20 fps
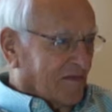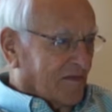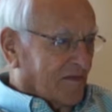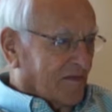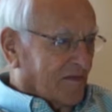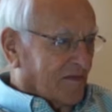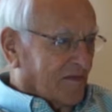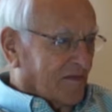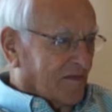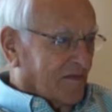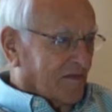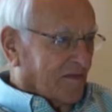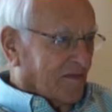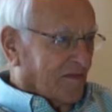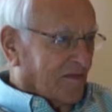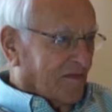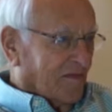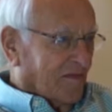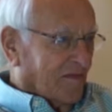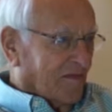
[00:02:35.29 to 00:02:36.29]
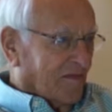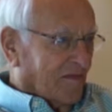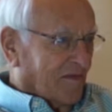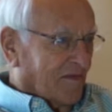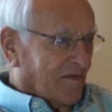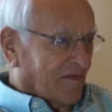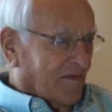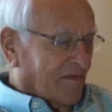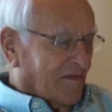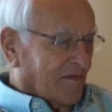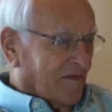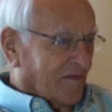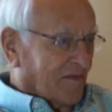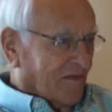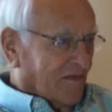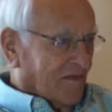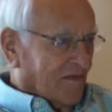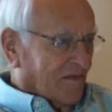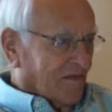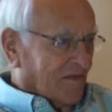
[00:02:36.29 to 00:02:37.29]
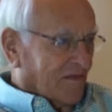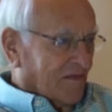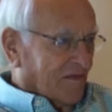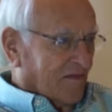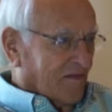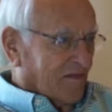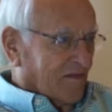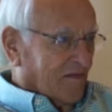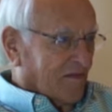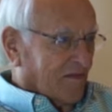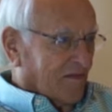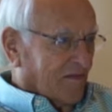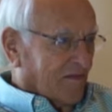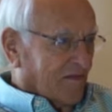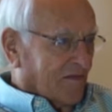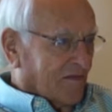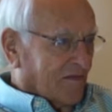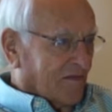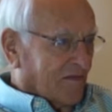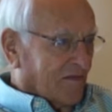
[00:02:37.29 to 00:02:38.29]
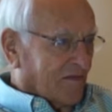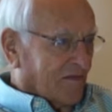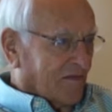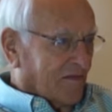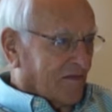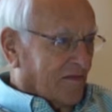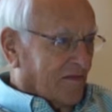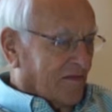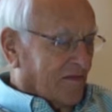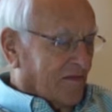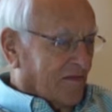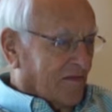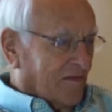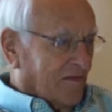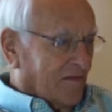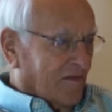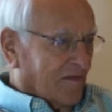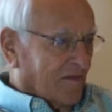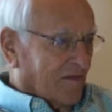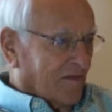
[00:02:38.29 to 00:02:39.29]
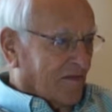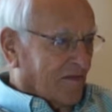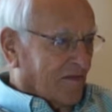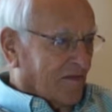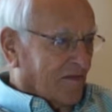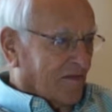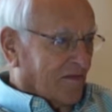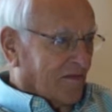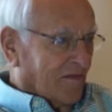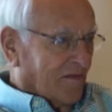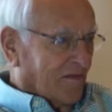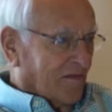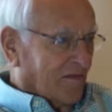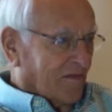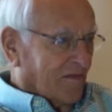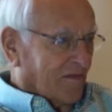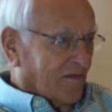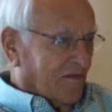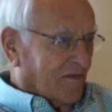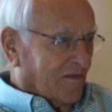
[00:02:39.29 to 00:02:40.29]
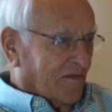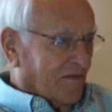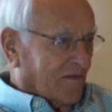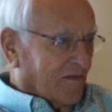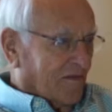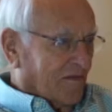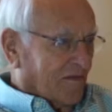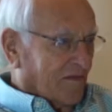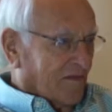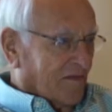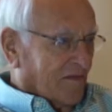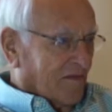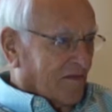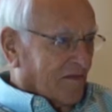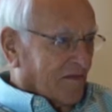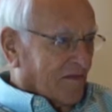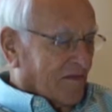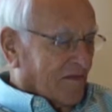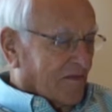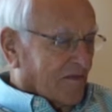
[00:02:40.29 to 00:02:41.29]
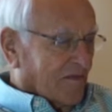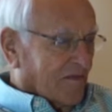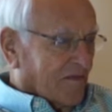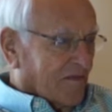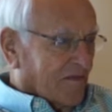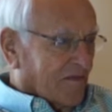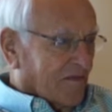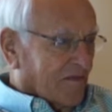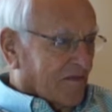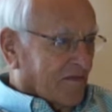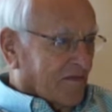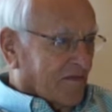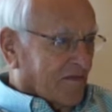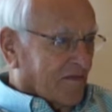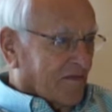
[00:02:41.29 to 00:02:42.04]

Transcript: (not speaking)